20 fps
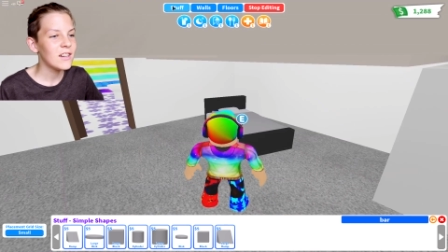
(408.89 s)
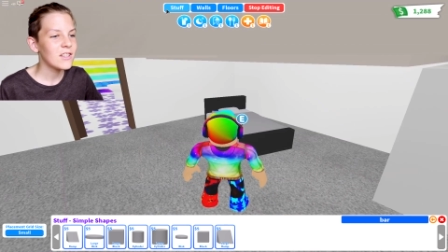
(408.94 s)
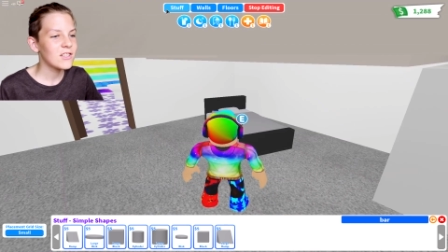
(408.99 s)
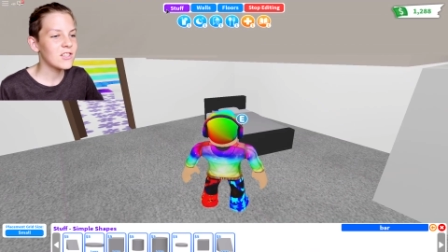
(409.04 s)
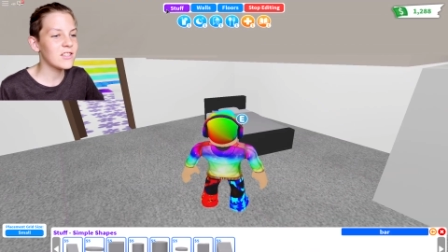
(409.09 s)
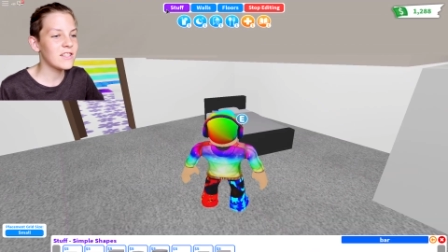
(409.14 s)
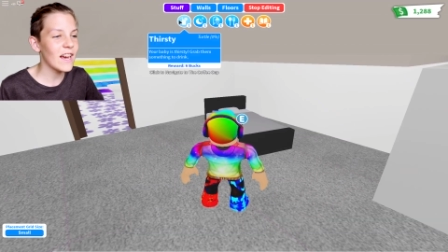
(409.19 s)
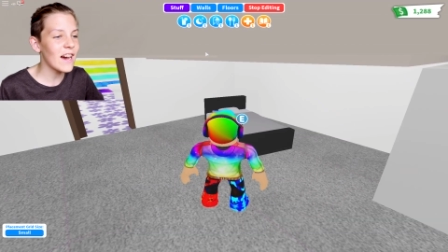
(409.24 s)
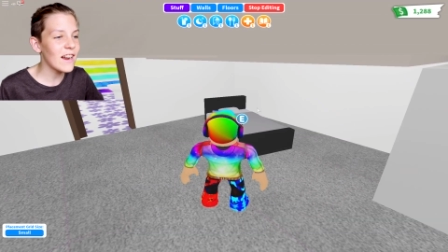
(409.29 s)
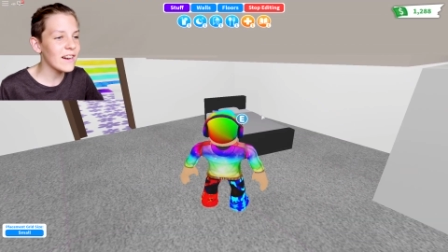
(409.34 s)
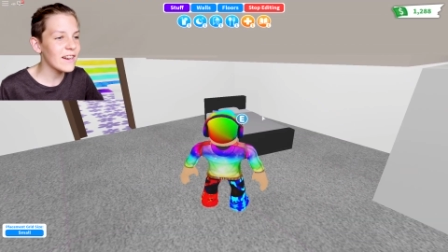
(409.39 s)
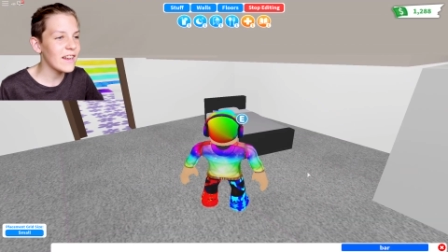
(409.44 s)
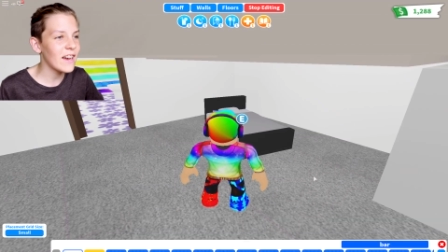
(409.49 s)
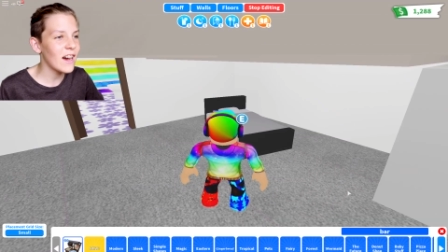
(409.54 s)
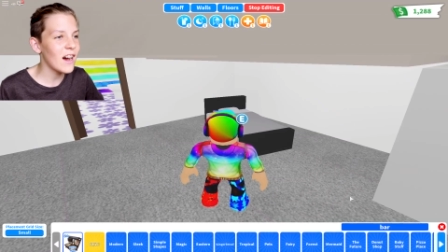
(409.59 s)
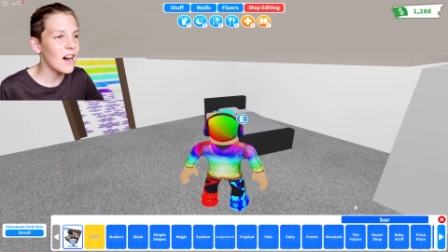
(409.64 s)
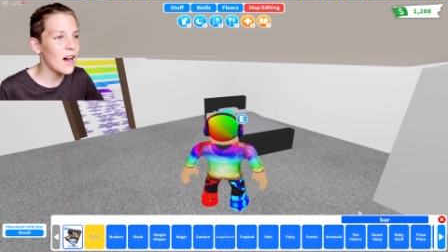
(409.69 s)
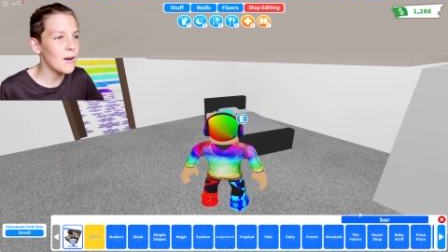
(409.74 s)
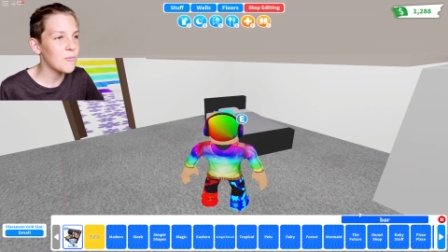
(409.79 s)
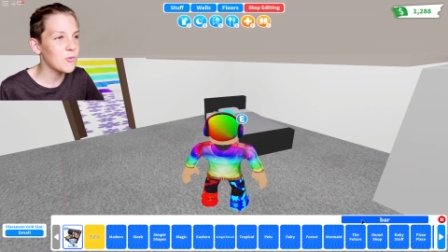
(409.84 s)
So down
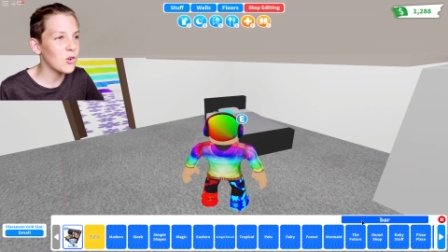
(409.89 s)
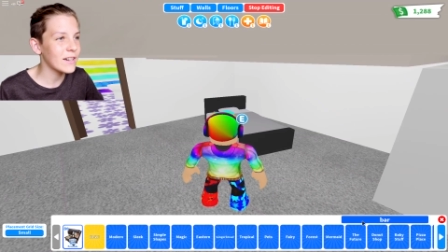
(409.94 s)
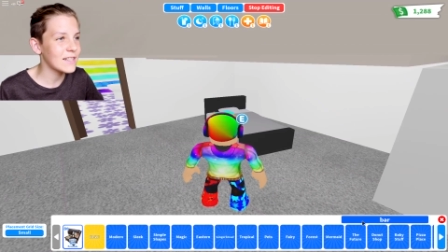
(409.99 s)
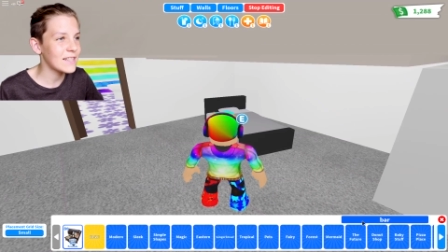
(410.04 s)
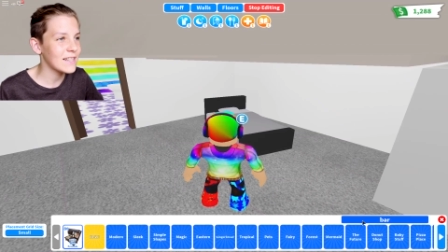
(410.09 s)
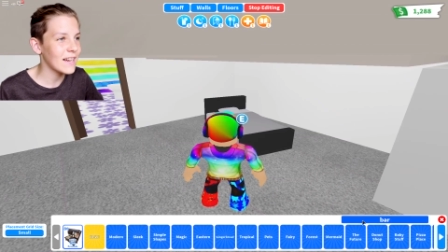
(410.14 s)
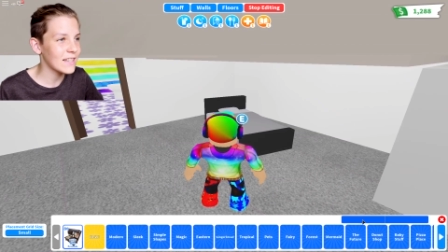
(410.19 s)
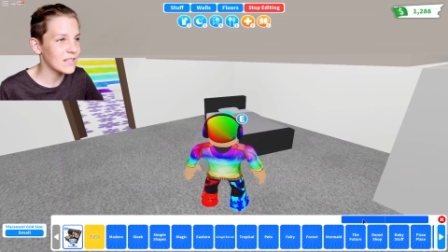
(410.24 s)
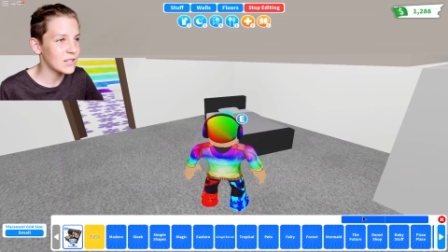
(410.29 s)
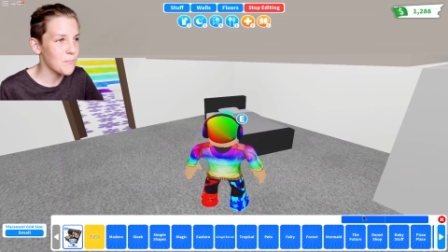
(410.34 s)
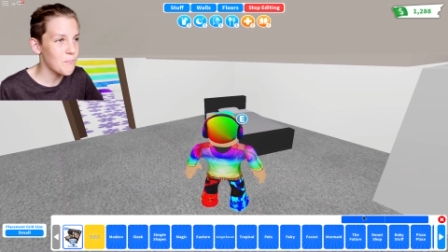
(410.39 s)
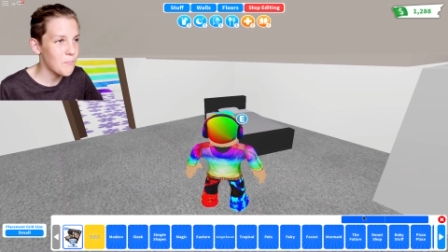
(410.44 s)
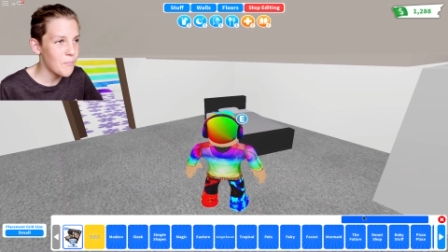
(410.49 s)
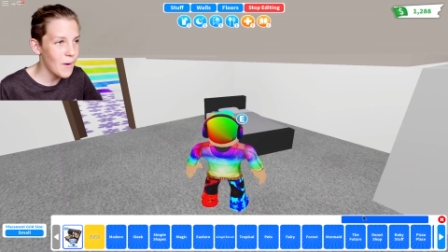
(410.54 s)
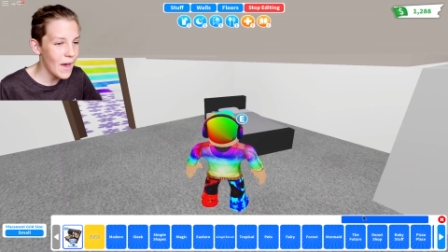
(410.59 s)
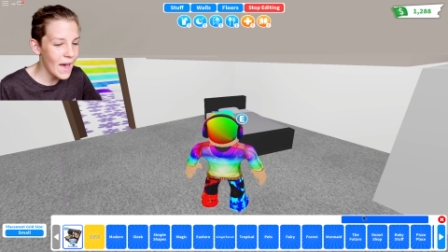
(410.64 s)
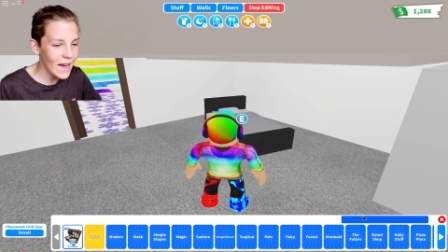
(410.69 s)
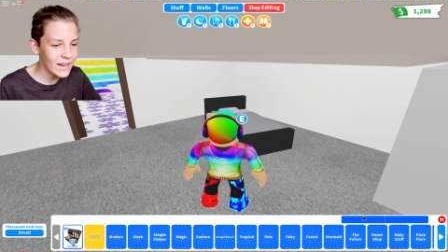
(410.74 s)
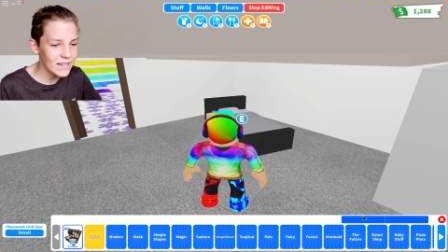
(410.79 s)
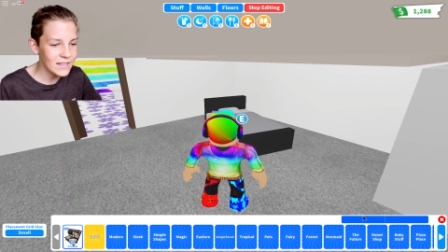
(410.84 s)
here, I'm going to get some
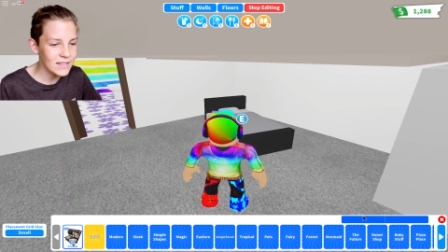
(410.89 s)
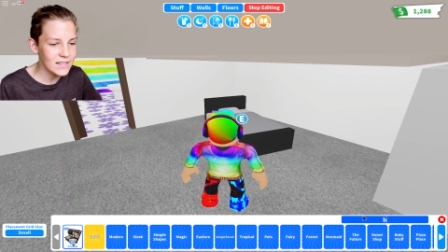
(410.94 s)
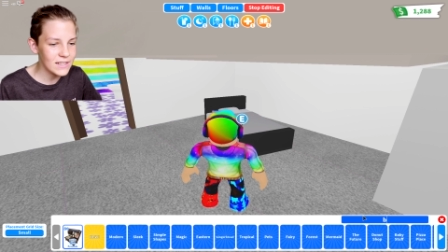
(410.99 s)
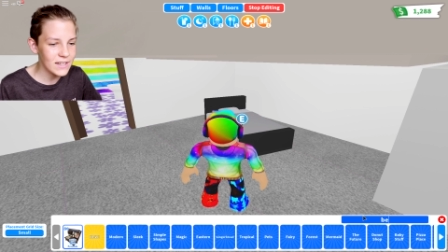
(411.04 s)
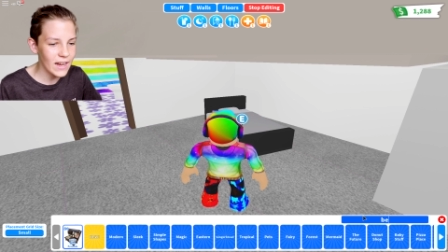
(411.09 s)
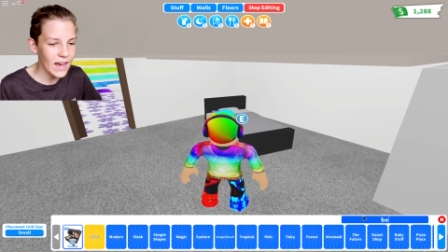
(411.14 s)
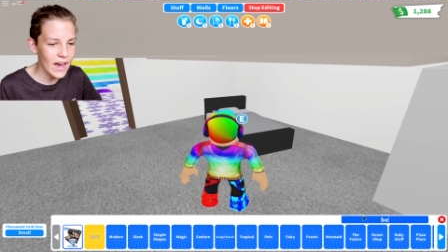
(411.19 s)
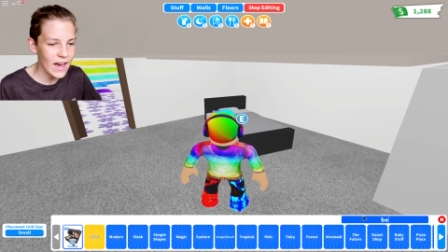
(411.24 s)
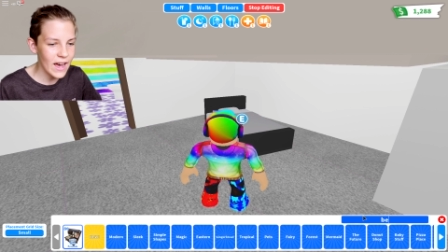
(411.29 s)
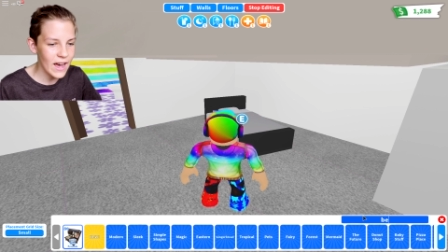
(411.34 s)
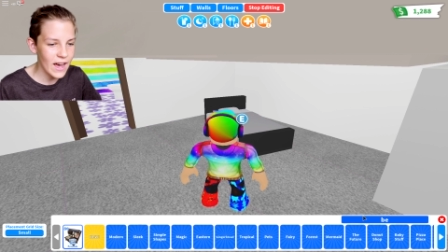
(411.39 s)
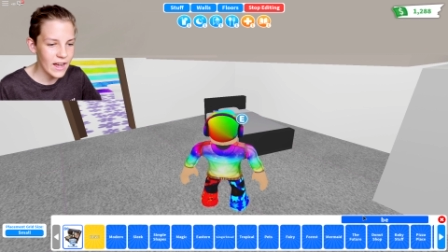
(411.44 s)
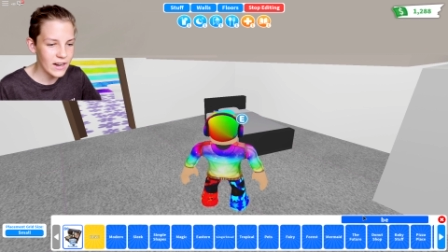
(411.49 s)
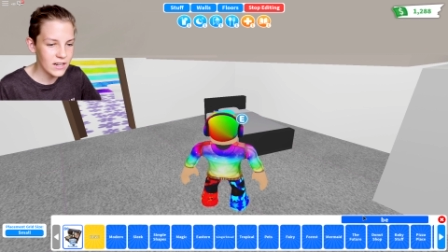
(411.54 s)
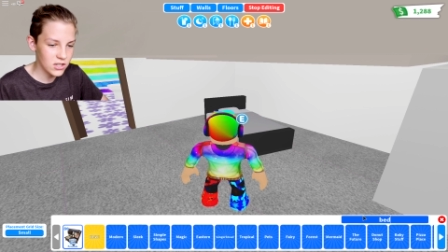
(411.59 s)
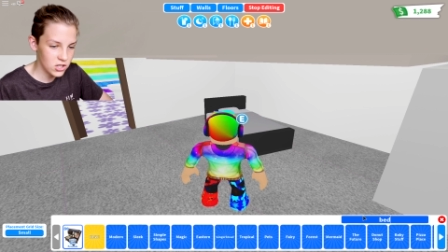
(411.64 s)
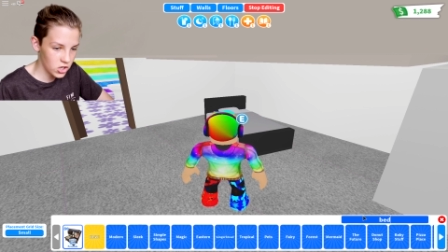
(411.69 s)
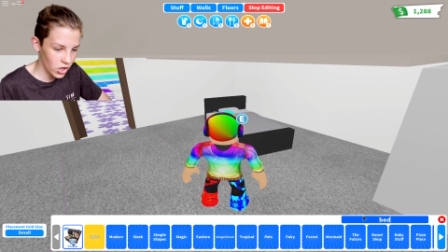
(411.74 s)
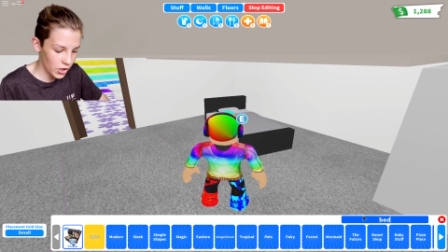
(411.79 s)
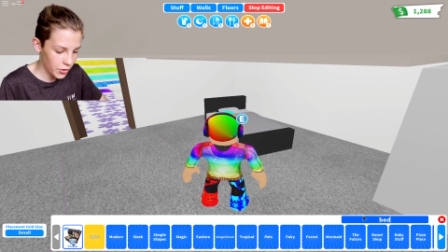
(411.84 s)
beds
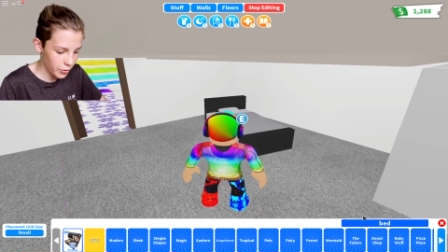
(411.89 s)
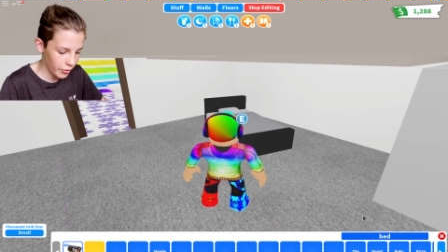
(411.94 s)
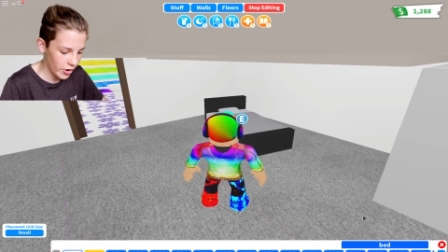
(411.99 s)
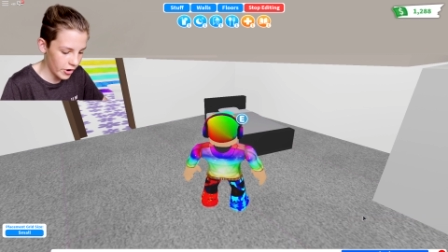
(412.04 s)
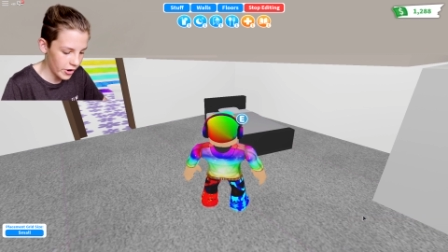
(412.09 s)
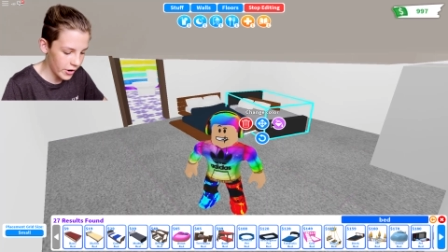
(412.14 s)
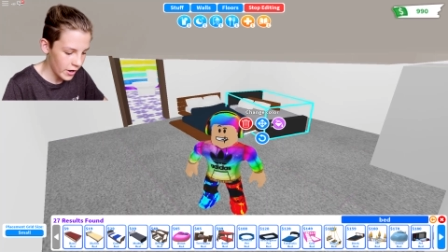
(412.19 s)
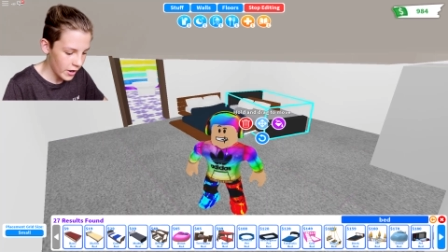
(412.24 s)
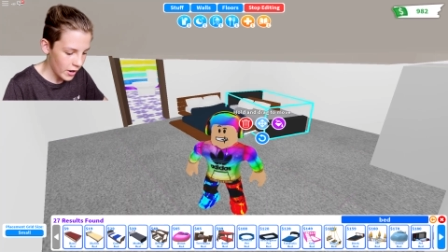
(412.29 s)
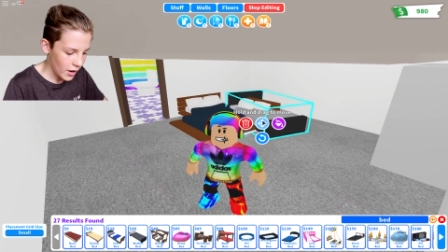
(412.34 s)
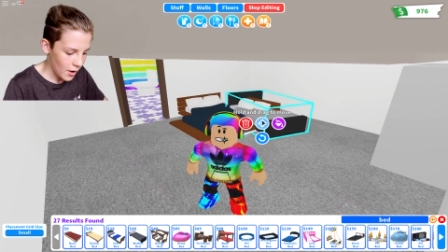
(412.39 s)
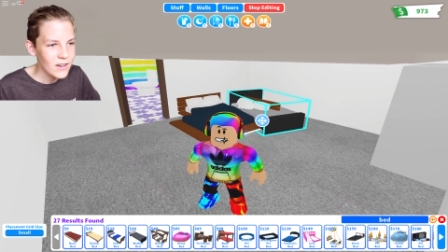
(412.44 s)
and go through.